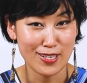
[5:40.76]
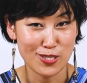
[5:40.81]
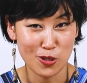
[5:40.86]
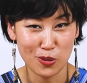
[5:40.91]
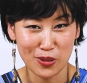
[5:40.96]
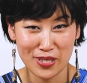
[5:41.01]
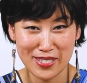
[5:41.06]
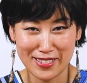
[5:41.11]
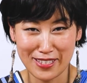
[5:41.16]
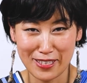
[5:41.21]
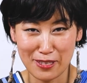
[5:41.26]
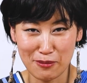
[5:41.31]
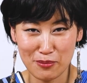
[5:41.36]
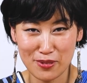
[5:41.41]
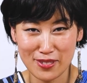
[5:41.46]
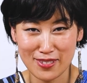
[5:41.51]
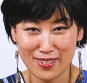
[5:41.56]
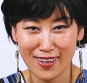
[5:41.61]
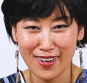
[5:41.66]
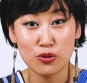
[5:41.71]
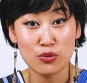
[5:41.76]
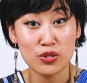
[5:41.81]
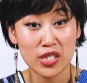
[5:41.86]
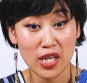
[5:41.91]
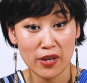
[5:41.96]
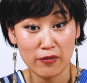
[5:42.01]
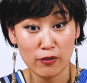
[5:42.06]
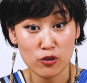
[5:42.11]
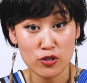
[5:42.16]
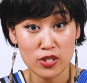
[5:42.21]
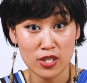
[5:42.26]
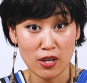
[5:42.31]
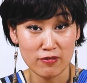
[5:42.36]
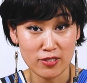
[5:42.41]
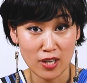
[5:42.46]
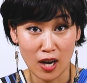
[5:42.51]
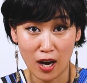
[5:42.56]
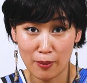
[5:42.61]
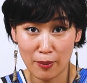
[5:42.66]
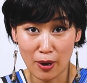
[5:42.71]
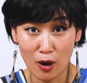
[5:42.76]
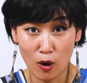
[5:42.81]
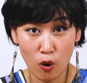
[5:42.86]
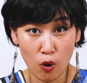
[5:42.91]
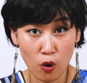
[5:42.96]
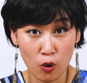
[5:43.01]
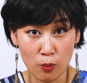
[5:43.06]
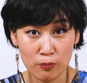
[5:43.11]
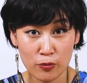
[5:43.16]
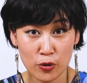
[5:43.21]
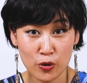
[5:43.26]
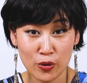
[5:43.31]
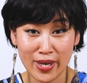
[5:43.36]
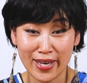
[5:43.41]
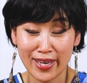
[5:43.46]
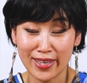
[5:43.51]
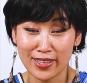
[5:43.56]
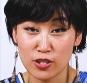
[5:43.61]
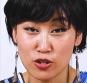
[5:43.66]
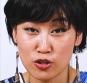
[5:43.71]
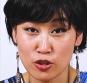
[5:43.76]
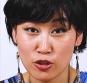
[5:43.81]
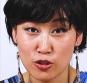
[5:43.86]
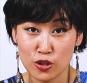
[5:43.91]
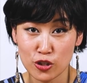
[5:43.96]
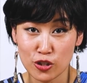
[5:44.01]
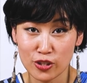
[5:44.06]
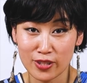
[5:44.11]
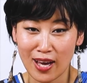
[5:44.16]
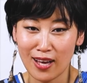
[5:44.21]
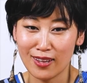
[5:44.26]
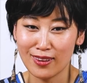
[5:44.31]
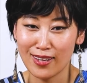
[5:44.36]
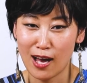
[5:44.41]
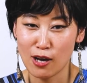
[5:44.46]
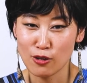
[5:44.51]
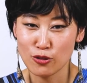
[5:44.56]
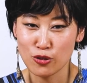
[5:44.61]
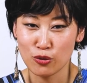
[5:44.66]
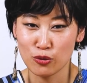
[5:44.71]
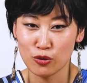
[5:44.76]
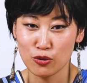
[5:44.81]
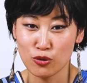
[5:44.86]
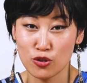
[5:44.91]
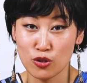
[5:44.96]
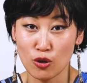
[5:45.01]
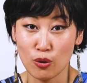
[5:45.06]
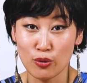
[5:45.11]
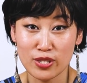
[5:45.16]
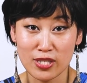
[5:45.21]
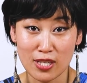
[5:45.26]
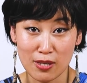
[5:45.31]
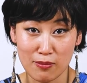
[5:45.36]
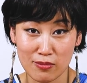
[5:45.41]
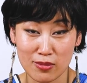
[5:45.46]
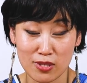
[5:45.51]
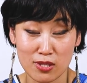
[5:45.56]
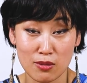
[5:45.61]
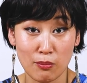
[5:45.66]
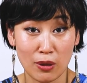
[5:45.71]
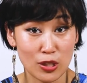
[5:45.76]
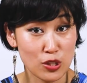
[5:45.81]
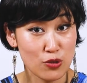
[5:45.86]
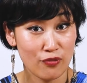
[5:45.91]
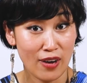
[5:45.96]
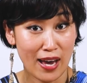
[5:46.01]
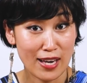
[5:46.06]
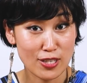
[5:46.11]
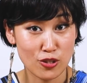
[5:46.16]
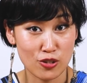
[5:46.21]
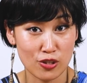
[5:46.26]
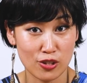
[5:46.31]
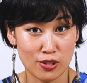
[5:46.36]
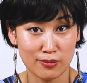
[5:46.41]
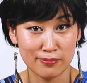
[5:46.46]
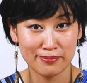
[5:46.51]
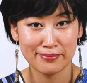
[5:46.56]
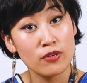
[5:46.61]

I sew the seams. To save yourself time at home, you can get a serger that allows you to sew seams much faster.